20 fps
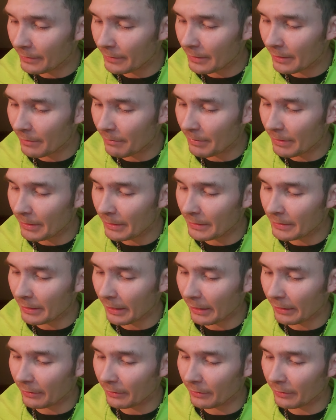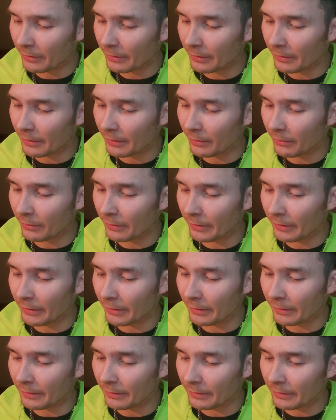to be entirely
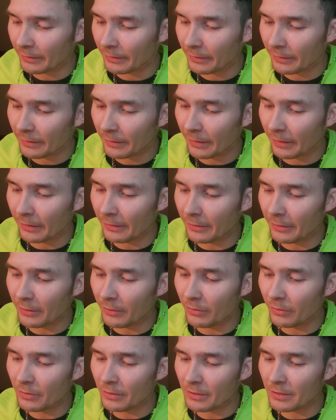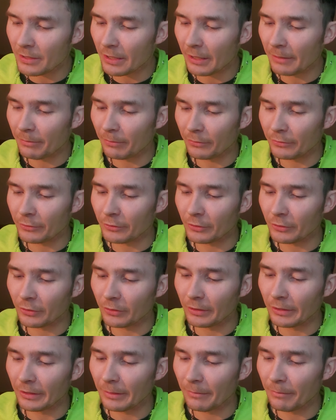clean. And you, disciples, are
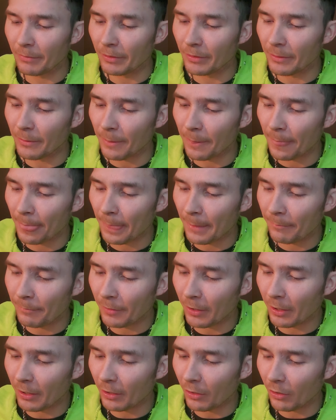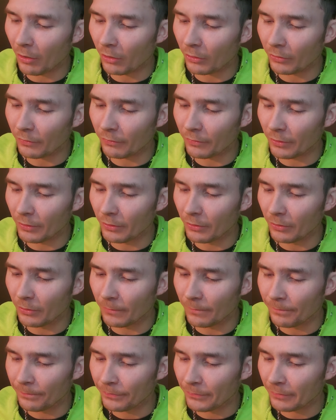clean, but not all of you.
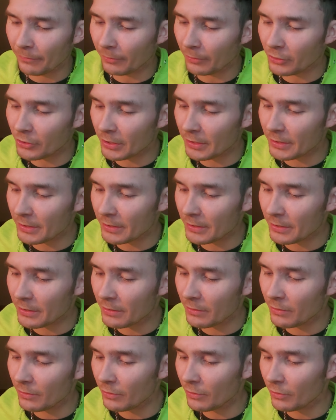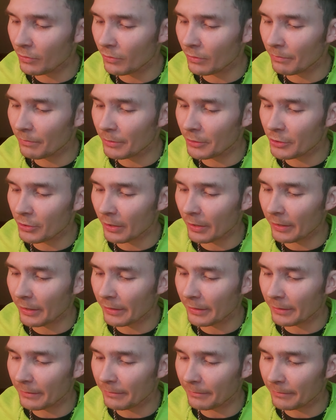For Jesus knew who would betray
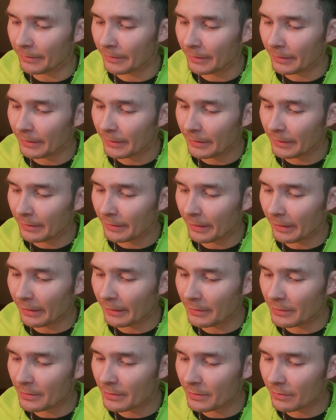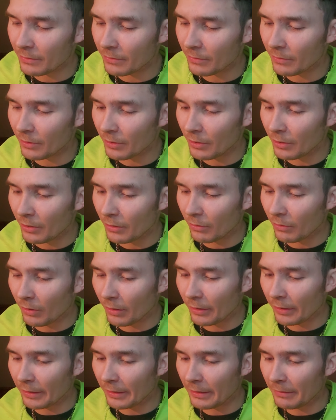him. That is
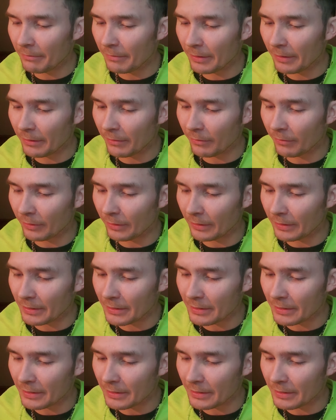what he meant when he